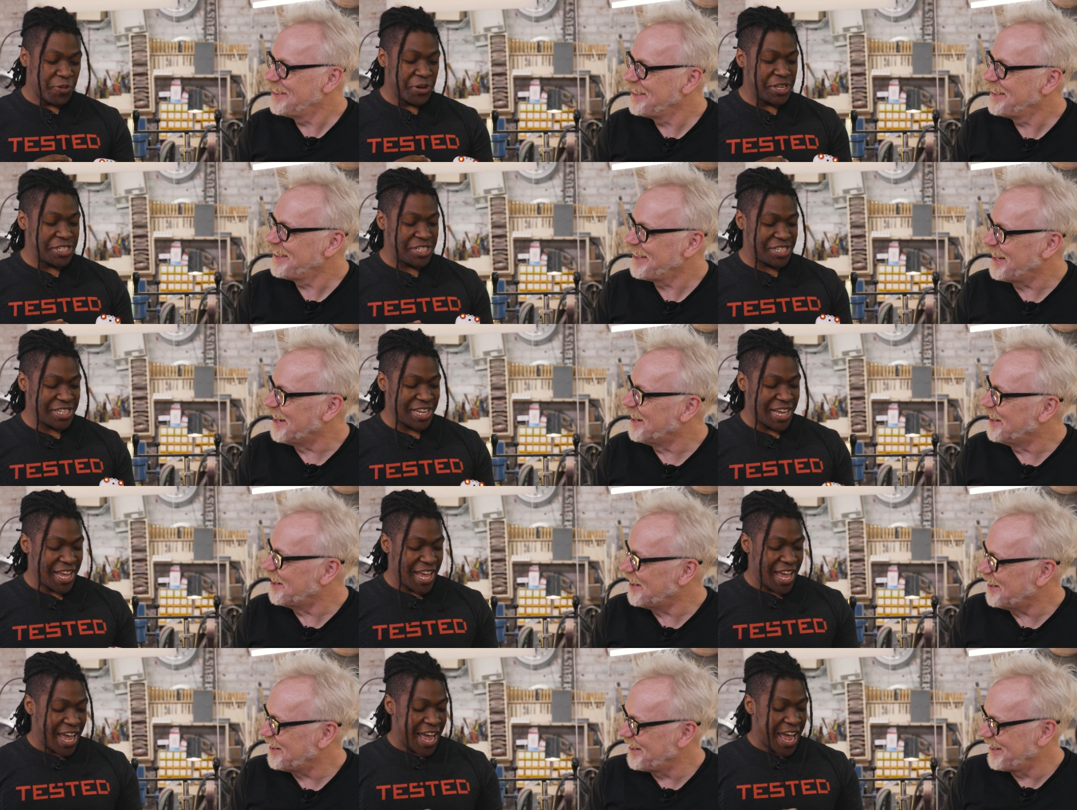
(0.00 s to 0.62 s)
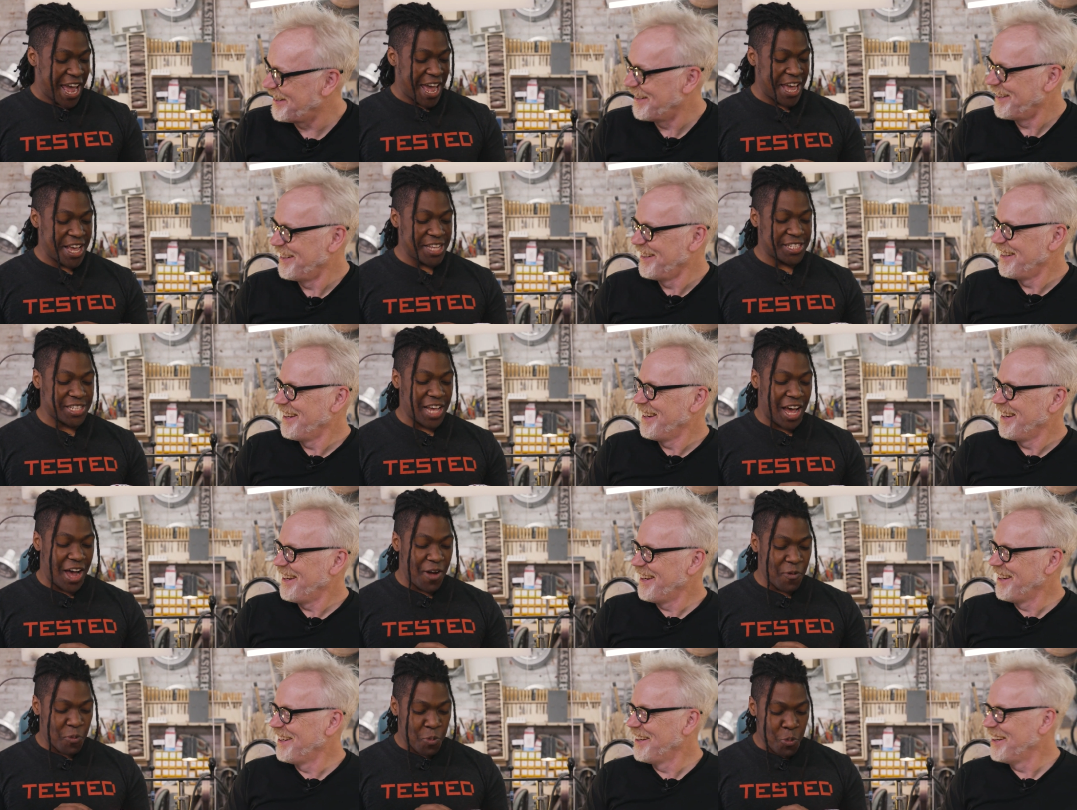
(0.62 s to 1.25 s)
Speaker 1: Which yeah. is
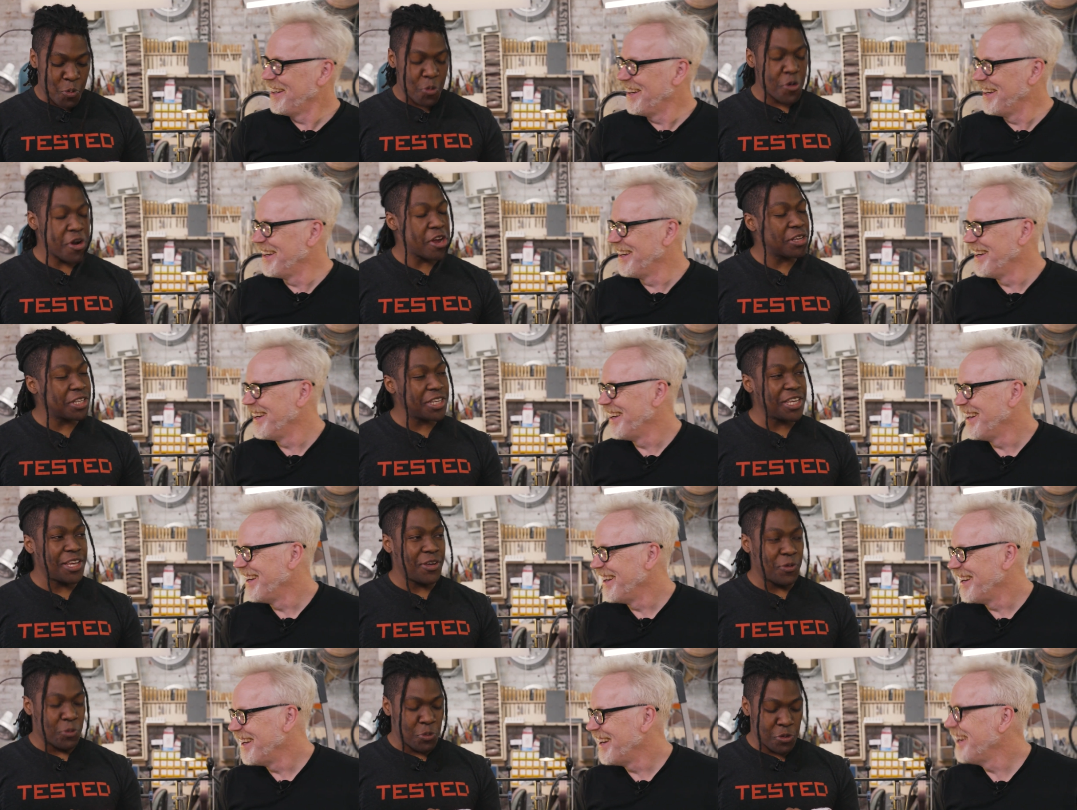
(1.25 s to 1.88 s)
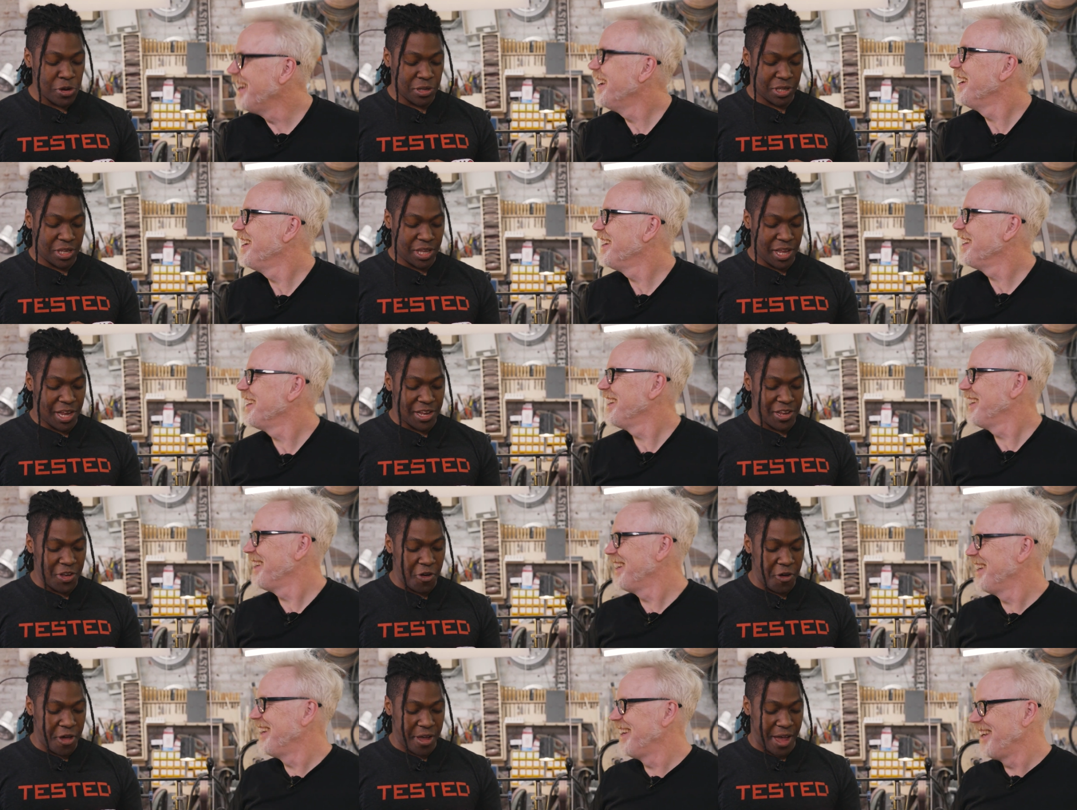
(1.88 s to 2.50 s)
really, really
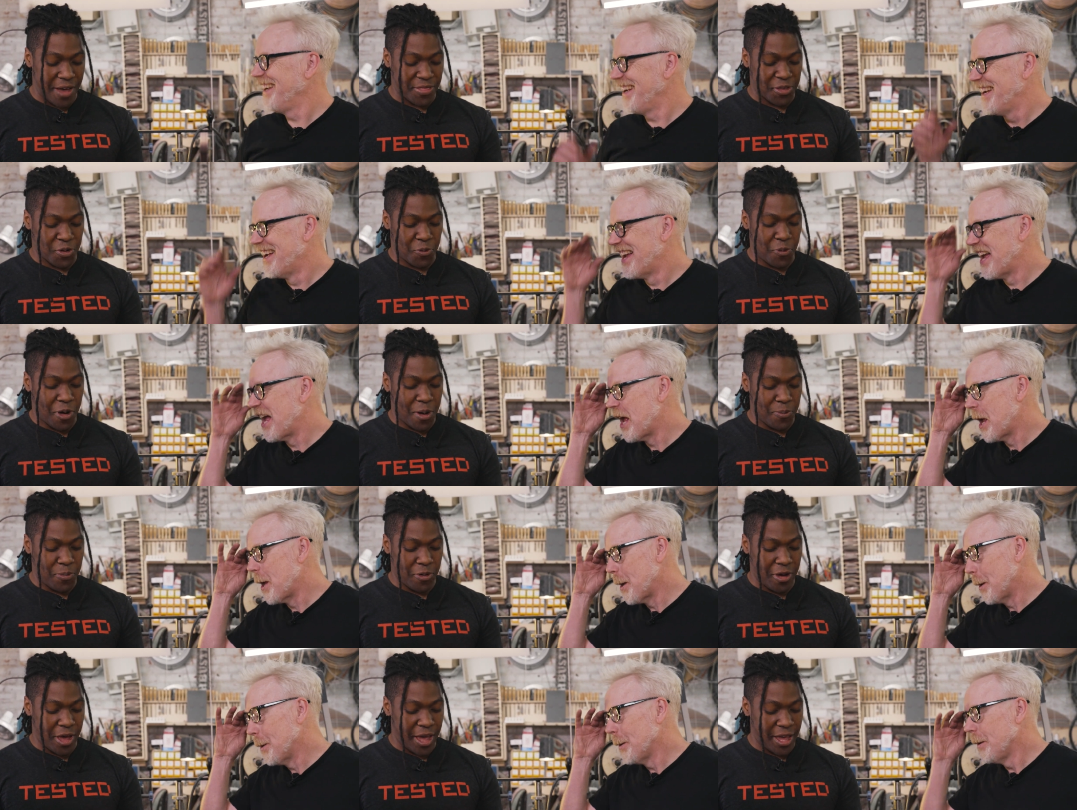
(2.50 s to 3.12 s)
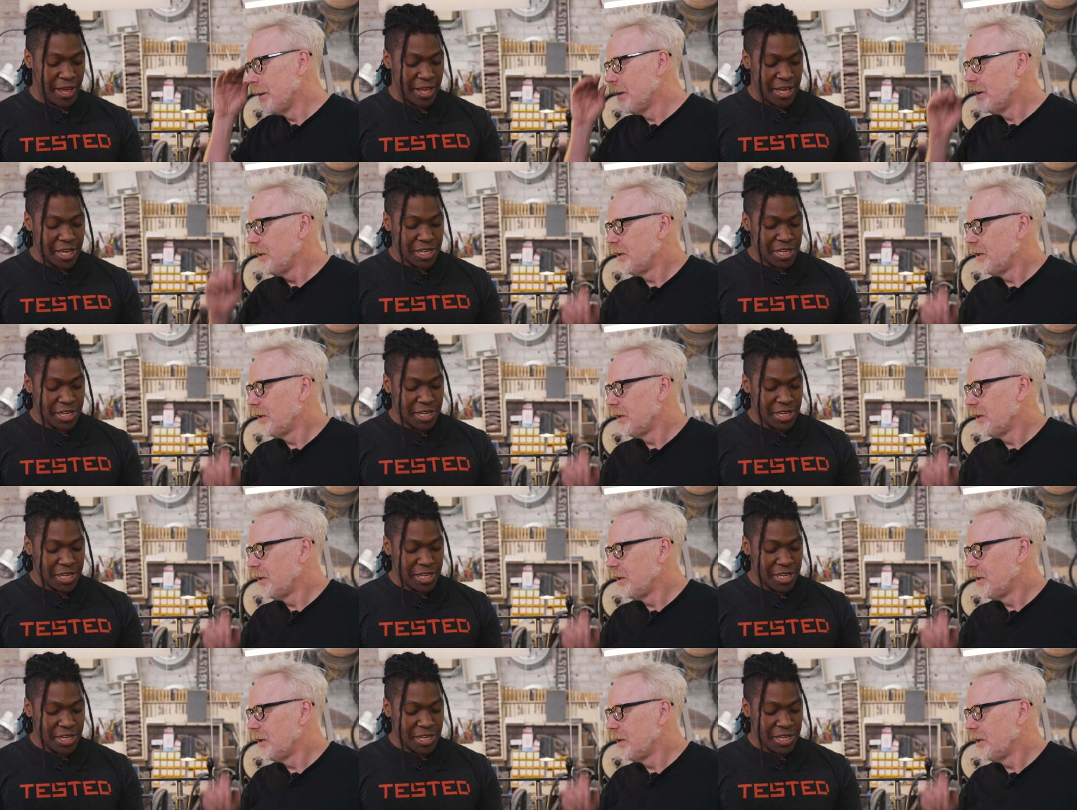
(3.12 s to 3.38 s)
annoying after one point.